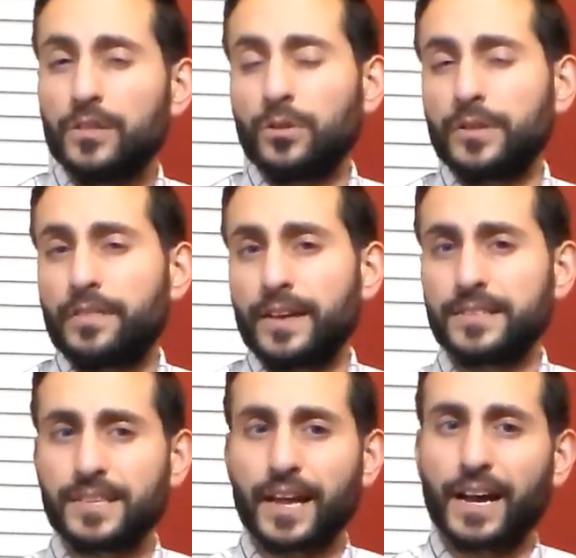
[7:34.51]
The only
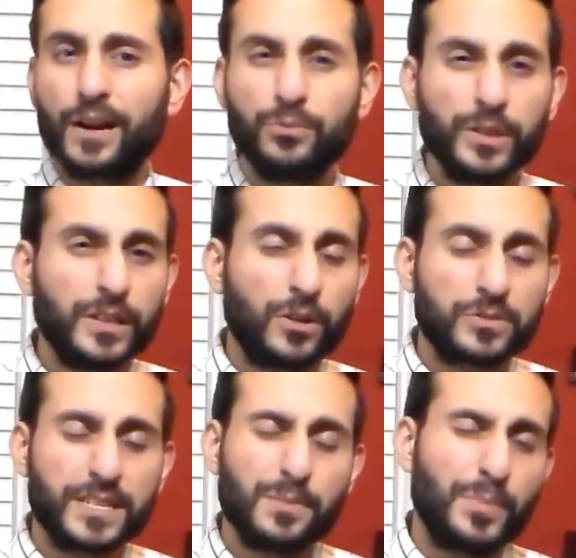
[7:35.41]
thing is that I really
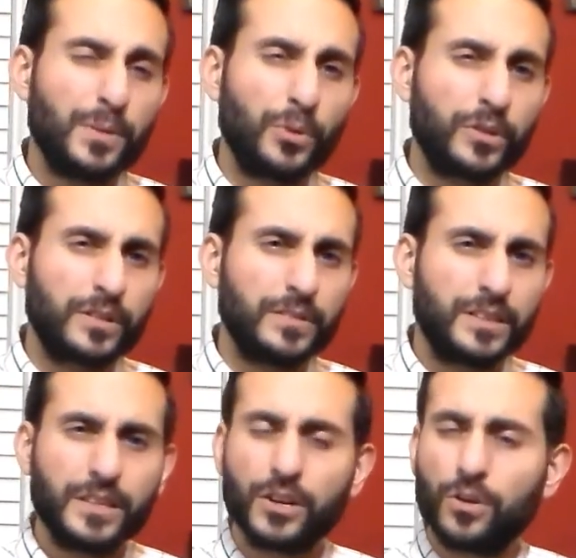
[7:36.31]
don't see people
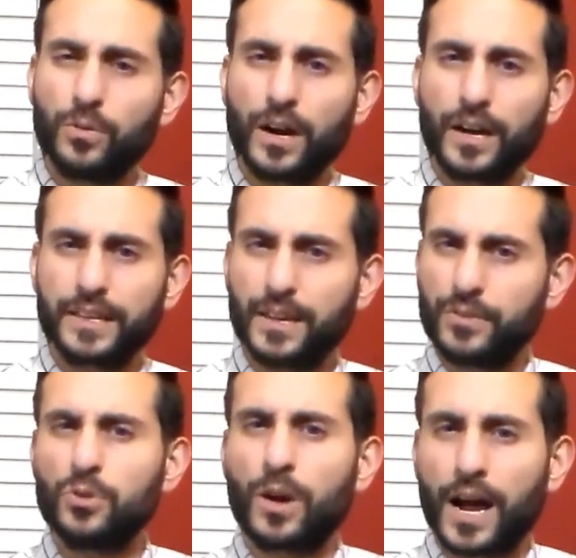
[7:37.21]
you know, uh,
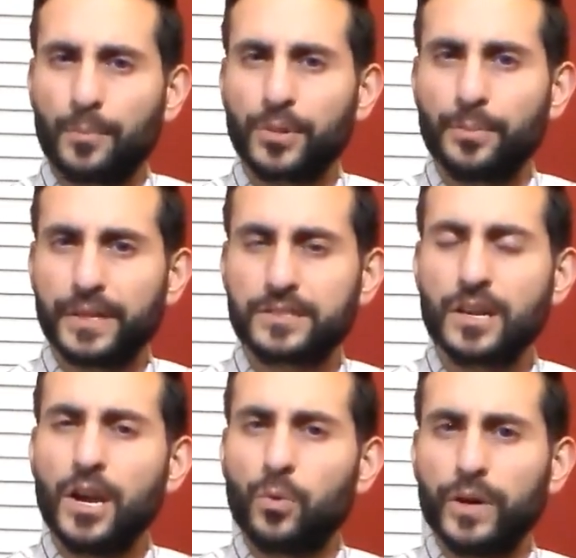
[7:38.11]
giving you
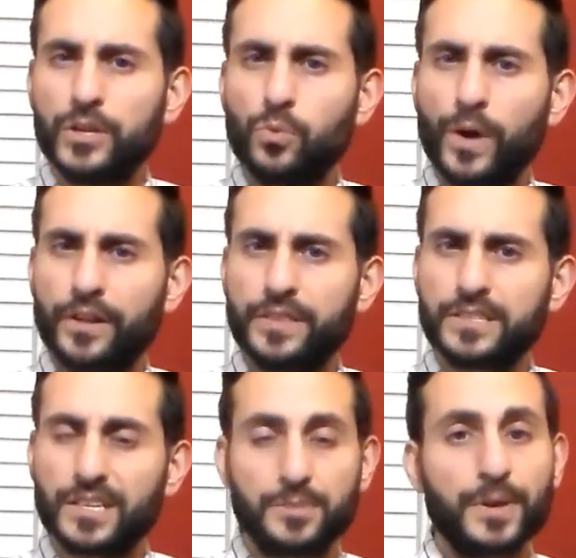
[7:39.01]
compliments when you wear
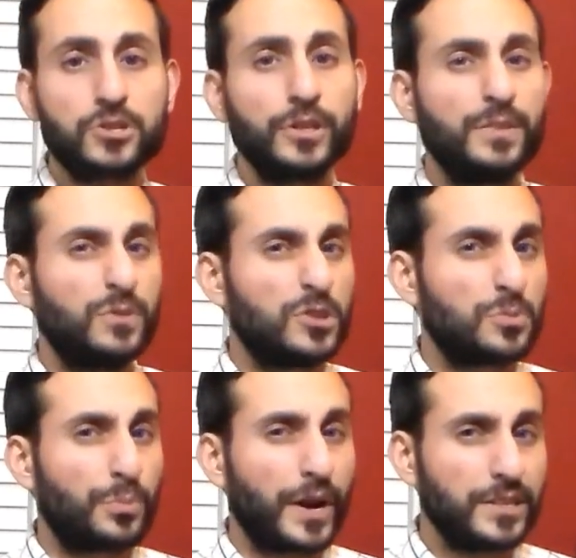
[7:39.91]
this, especially if you
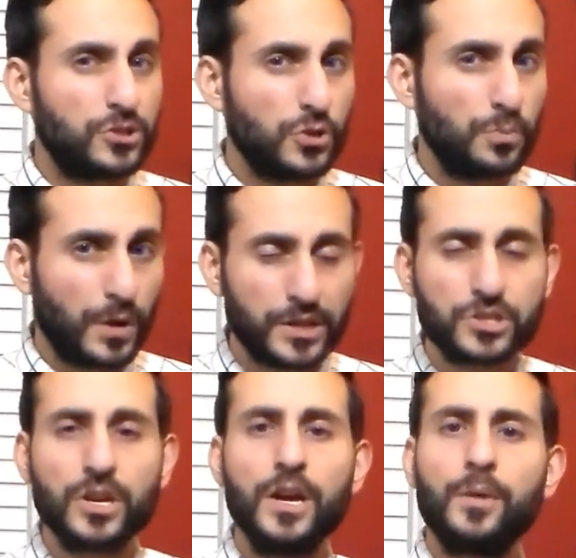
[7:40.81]
spray too
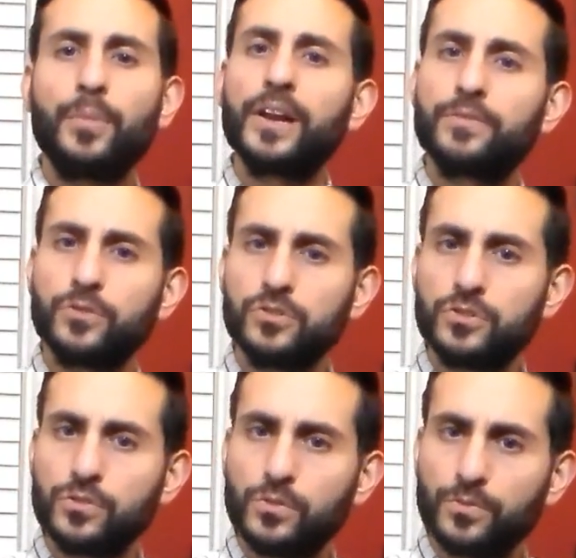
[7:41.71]
much. But if you
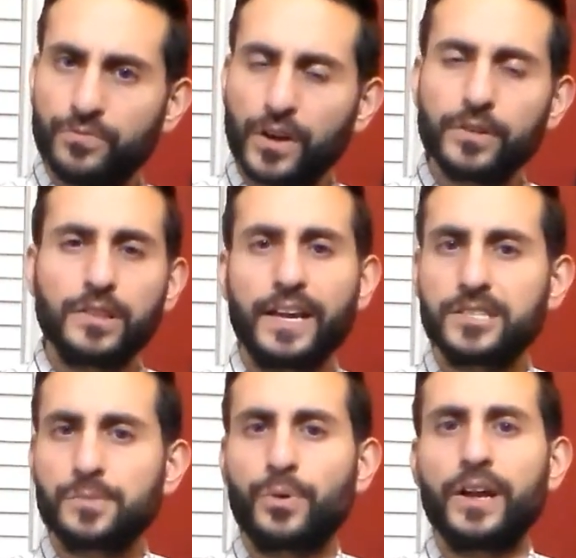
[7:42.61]
do very
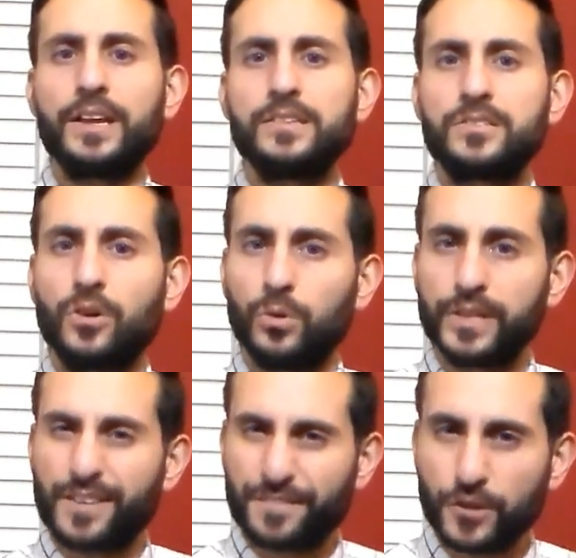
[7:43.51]
light sprays,
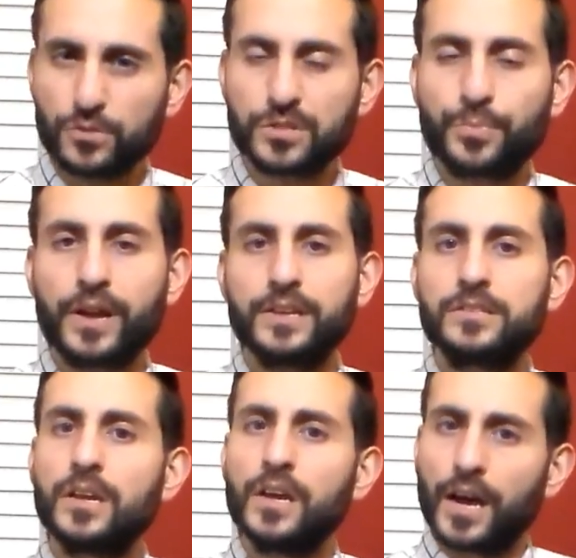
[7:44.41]
only a few
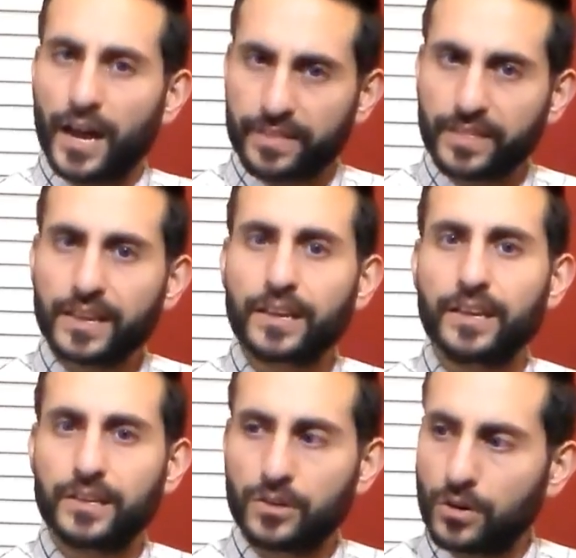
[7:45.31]
sprays, I
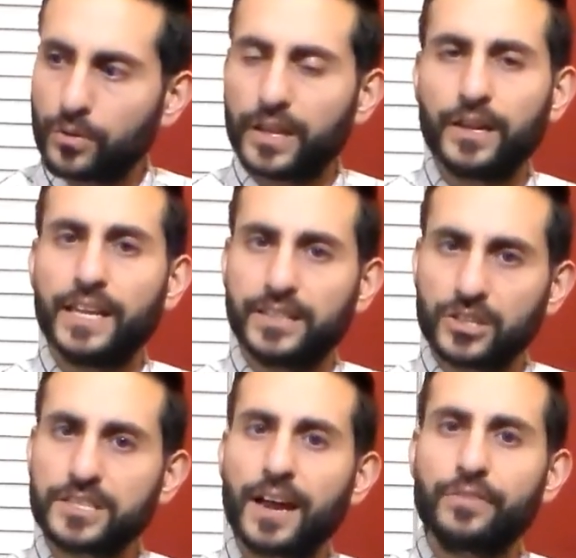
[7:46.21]
think, you know, it, it
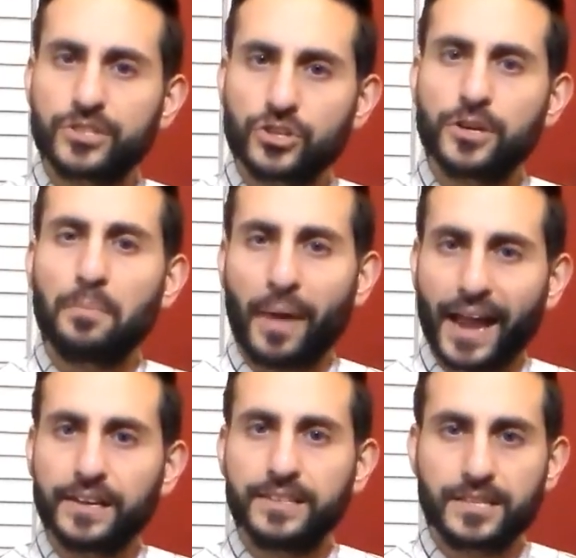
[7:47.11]
does have a certain
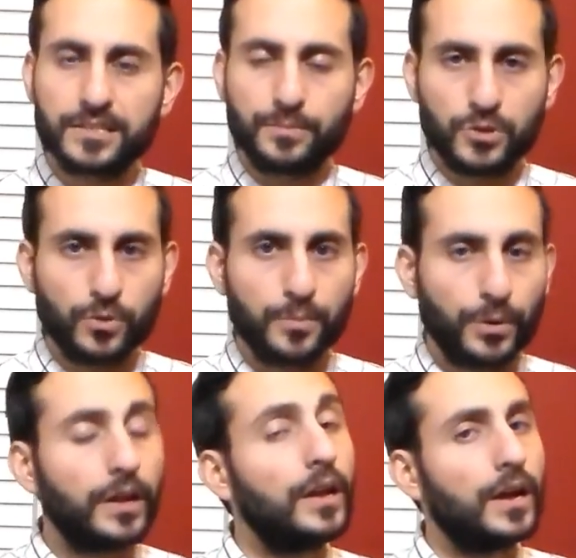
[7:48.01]
magnetism to it.
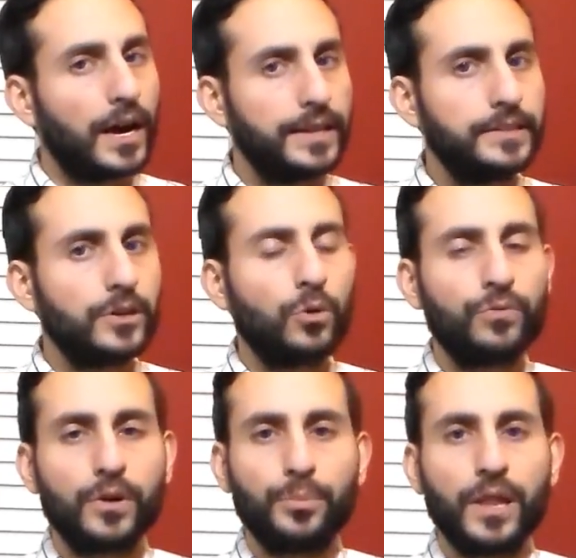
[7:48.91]
But I did
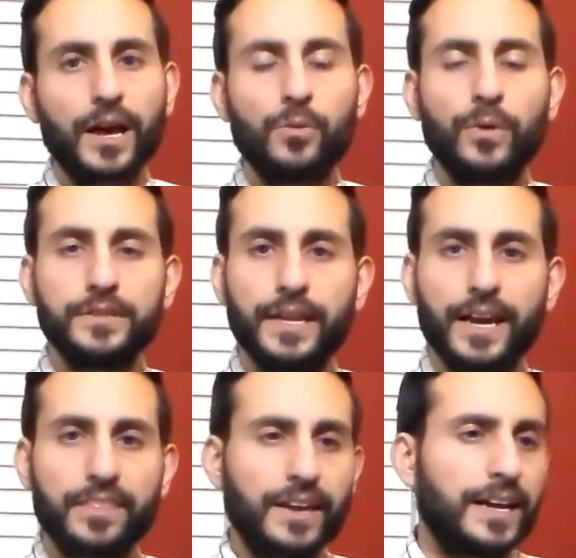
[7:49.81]
over apply one
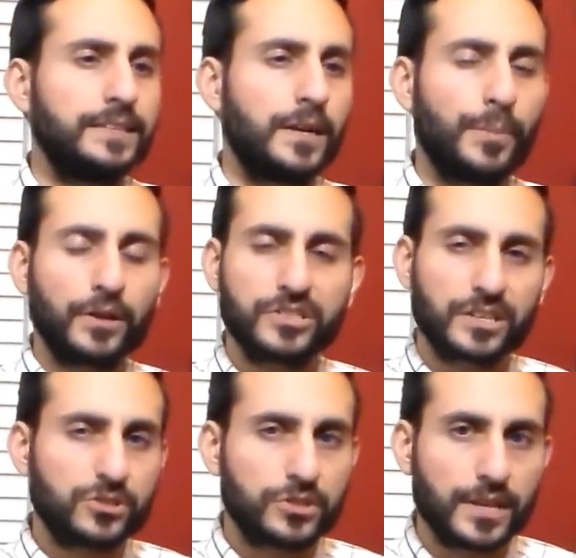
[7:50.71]
day. I think I did about
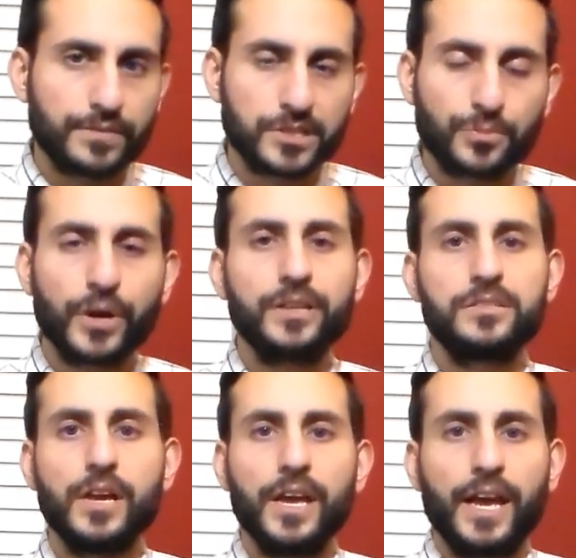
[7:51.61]
six or seven
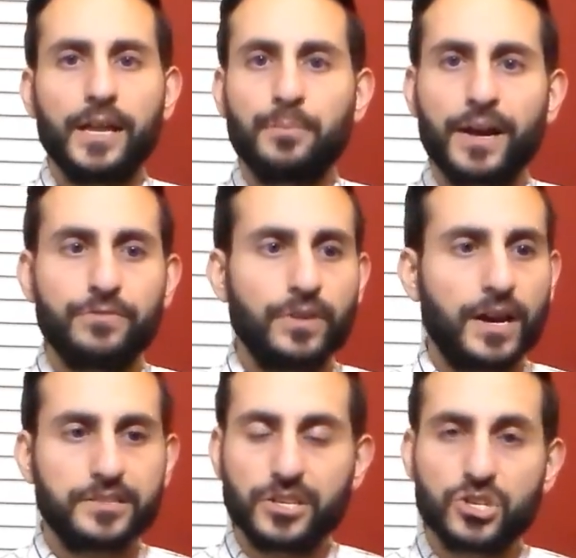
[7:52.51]
sprays and my
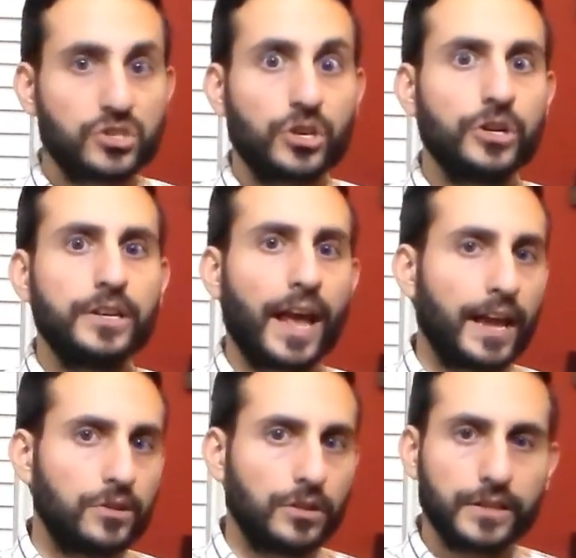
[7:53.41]
fiance just couldn't
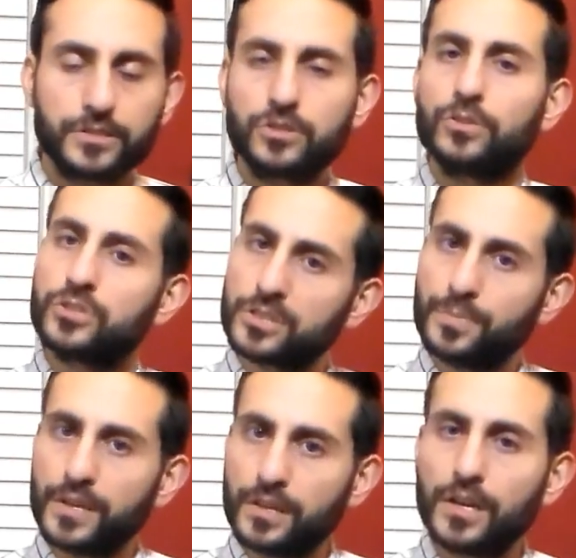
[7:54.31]
handle it. So
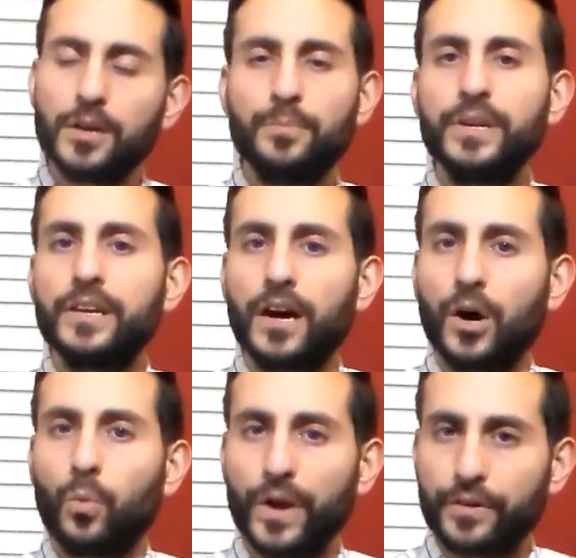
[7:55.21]
just be, be
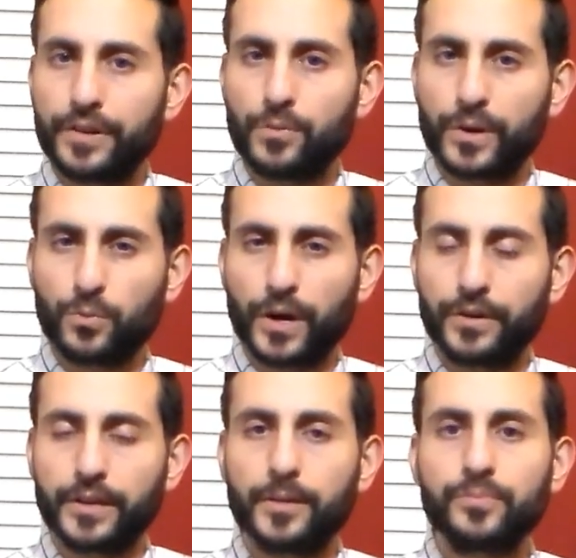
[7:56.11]
uh, wary when
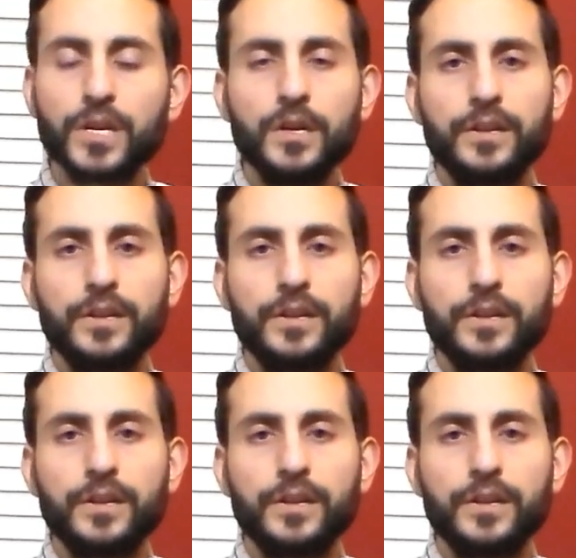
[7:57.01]
wearing it.